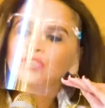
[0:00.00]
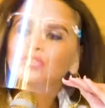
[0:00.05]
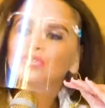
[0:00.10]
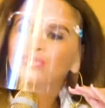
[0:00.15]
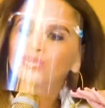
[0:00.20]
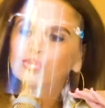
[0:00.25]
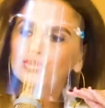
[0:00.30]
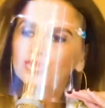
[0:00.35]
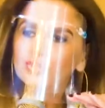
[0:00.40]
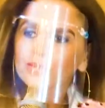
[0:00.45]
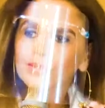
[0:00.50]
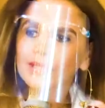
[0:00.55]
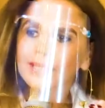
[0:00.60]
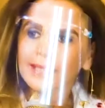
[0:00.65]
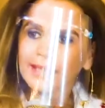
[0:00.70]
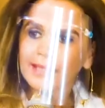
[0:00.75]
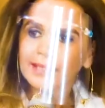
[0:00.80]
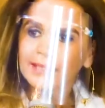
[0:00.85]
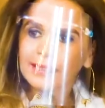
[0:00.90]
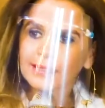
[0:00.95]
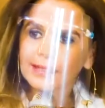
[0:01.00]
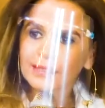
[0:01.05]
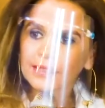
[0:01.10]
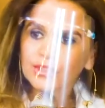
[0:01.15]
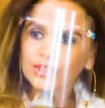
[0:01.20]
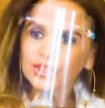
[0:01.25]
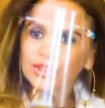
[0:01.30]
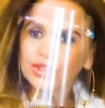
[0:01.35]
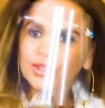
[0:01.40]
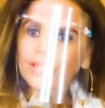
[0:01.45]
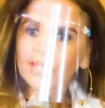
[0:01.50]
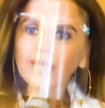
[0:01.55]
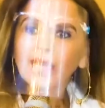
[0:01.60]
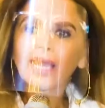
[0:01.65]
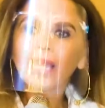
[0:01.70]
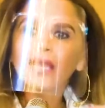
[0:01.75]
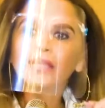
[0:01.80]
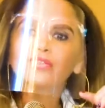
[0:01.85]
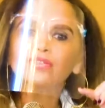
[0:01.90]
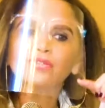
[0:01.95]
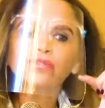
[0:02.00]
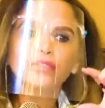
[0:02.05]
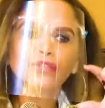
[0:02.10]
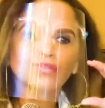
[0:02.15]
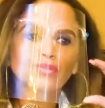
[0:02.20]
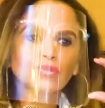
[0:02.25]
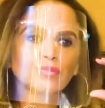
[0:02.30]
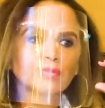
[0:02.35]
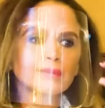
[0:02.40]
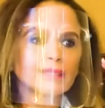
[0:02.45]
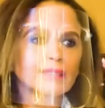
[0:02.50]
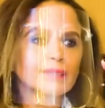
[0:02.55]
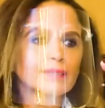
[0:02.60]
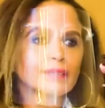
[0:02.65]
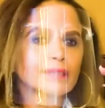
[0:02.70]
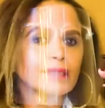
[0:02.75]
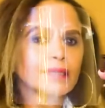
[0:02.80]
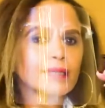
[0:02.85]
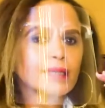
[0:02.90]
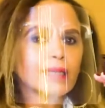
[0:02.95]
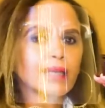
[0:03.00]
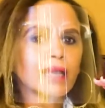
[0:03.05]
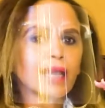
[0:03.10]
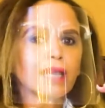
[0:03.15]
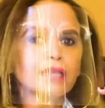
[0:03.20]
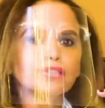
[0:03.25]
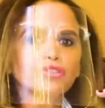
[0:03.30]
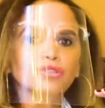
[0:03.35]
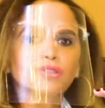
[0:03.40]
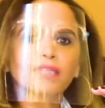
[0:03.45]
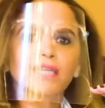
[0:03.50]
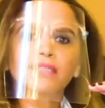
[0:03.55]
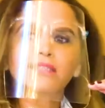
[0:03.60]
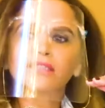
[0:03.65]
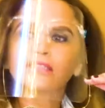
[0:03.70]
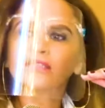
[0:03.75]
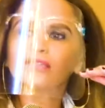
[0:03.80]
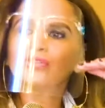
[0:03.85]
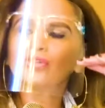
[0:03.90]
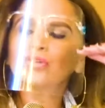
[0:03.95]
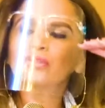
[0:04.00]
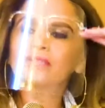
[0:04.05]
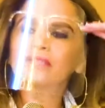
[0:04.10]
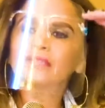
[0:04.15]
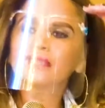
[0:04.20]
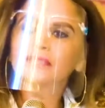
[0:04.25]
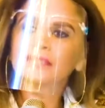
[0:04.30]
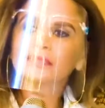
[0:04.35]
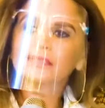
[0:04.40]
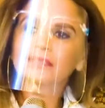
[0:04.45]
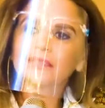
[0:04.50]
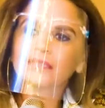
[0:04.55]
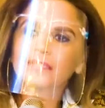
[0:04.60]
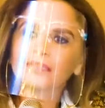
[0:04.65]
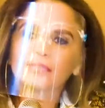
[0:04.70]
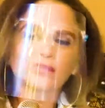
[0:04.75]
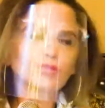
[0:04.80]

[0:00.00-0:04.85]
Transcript: is usually English, and you need to be educated, not necessarily